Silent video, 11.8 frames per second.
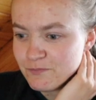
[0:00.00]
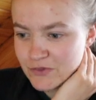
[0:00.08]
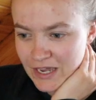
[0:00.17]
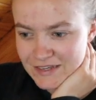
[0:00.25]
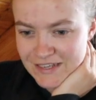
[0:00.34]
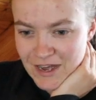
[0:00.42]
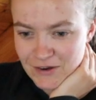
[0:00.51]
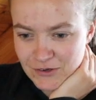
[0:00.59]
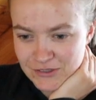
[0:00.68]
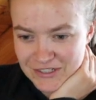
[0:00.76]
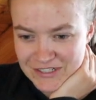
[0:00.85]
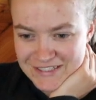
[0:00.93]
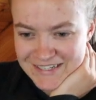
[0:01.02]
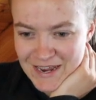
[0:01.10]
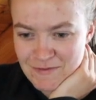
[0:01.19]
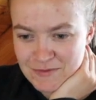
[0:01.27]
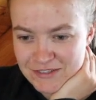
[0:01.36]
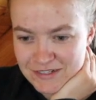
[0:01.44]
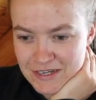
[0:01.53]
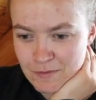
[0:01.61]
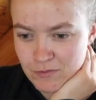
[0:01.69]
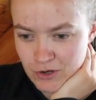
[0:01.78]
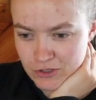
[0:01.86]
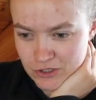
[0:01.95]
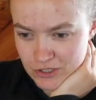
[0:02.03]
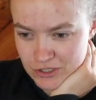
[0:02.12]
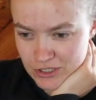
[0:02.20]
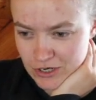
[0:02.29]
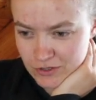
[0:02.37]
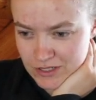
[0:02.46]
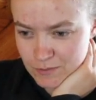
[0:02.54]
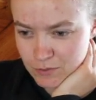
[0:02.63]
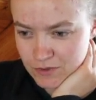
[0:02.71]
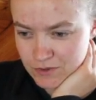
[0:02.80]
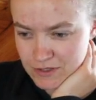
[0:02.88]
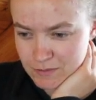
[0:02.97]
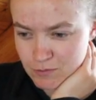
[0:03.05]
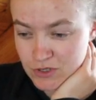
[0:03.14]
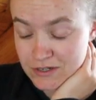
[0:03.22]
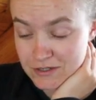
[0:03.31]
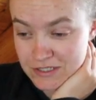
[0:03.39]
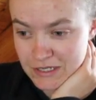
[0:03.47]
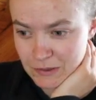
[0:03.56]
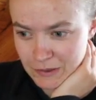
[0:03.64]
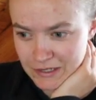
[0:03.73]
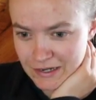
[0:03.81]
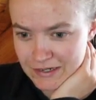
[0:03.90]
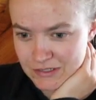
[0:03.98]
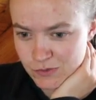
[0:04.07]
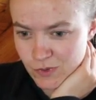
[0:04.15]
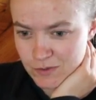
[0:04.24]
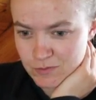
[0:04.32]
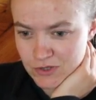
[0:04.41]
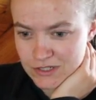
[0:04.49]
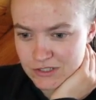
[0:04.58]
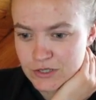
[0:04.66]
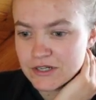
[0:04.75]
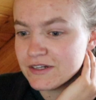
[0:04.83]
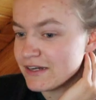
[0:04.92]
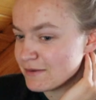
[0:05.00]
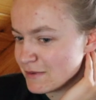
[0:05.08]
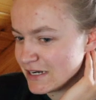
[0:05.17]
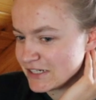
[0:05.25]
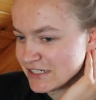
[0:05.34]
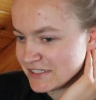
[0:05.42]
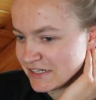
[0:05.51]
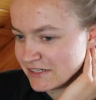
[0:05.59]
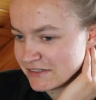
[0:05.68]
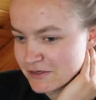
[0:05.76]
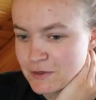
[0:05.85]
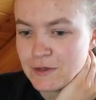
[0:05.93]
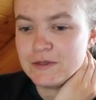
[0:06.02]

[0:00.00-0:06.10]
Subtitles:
Gazing out onto its depths, he approached her and she looked up with piercing green eyes. "What brings you here, young man?" she says.